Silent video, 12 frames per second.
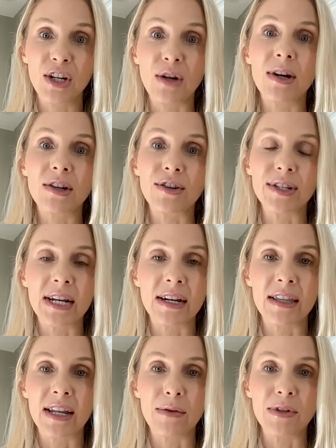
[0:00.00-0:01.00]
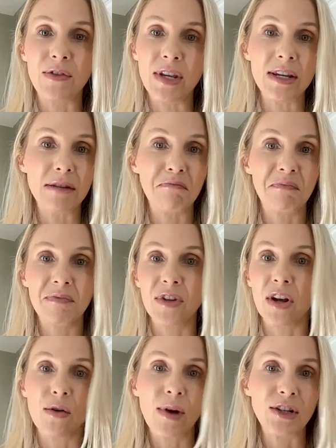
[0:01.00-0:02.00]
you know, understanding that I was vegan,
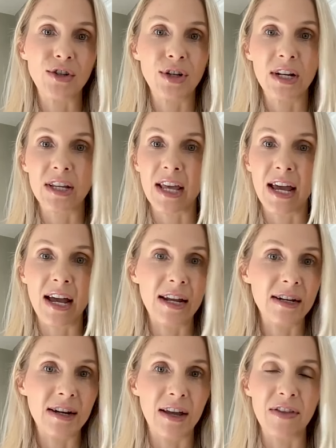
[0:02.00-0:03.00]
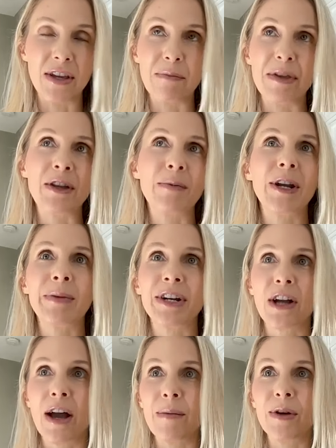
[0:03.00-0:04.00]
not questioning that, nothing. There might have been
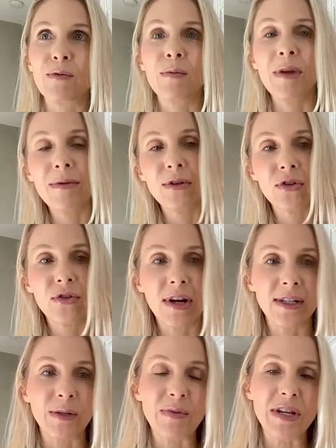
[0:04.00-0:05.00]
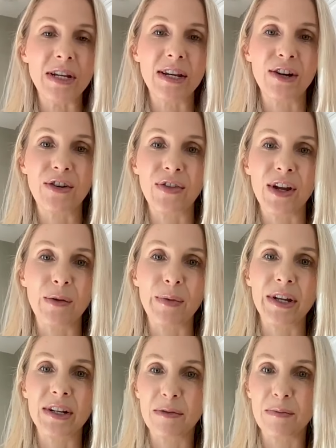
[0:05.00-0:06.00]
a comment, well, maybe you should try some meat here or there,
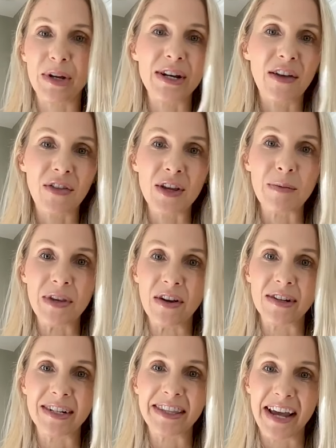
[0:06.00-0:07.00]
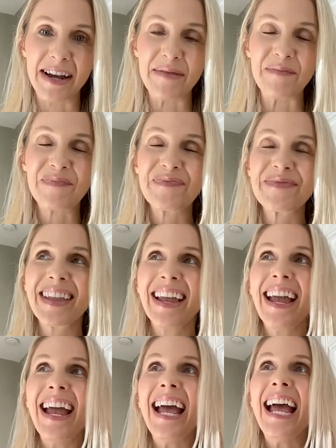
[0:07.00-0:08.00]
but, but nothing beyond that
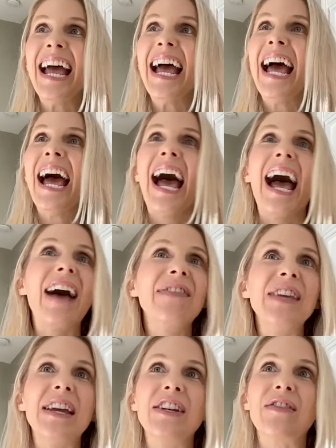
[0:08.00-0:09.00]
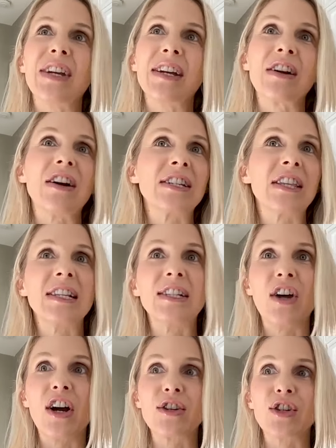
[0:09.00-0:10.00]
at the end of it, got to this
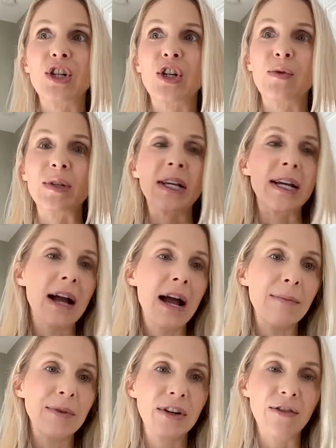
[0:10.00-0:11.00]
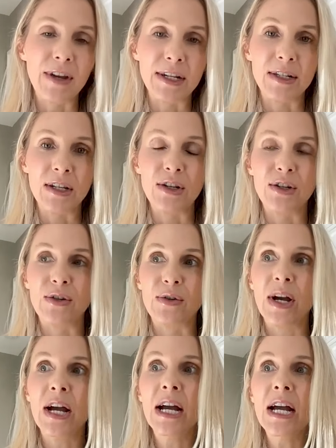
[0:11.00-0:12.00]
doctor who was like, I'm going to fix
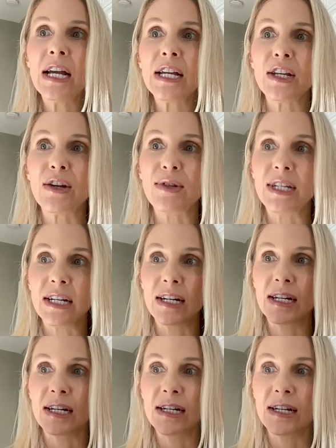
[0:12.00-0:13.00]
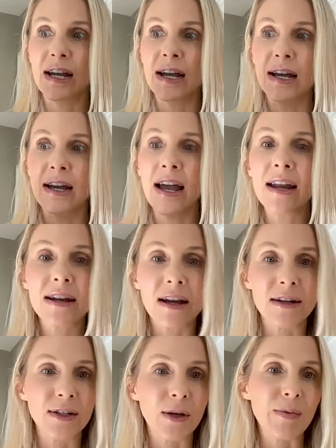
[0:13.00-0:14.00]
you. You know, did a, a
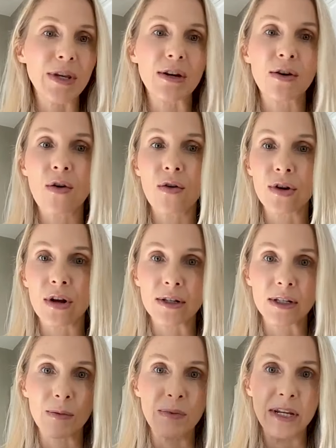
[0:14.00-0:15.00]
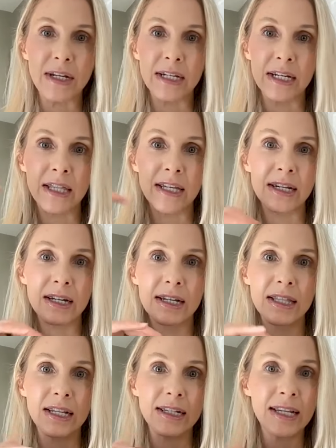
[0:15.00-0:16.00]
endoscopy, a colonoscopy, did the
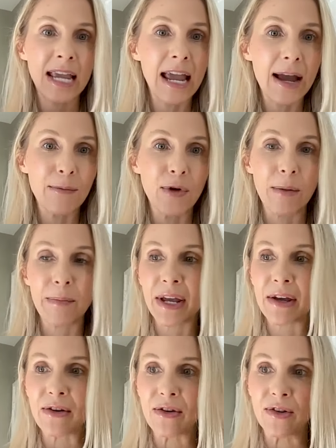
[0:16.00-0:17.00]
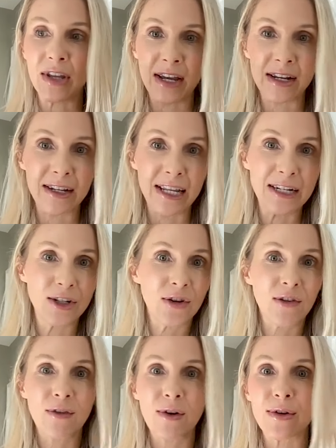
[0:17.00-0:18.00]
this camera pill that like
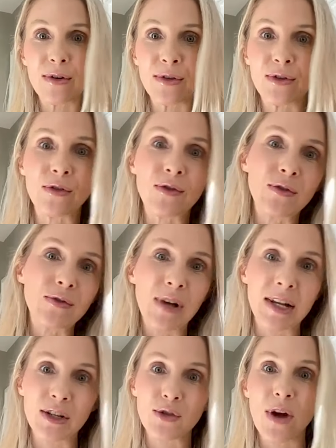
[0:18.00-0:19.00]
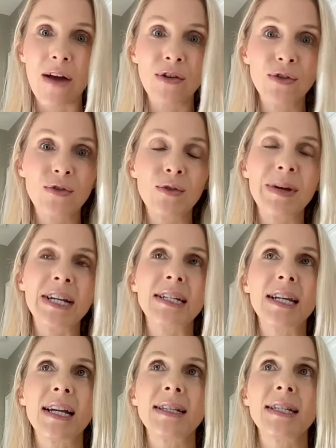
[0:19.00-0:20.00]
took photos through as it traveled through my
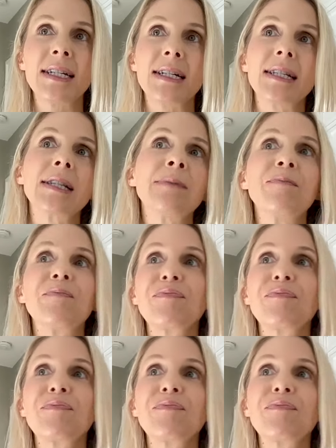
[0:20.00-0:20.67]
intestines.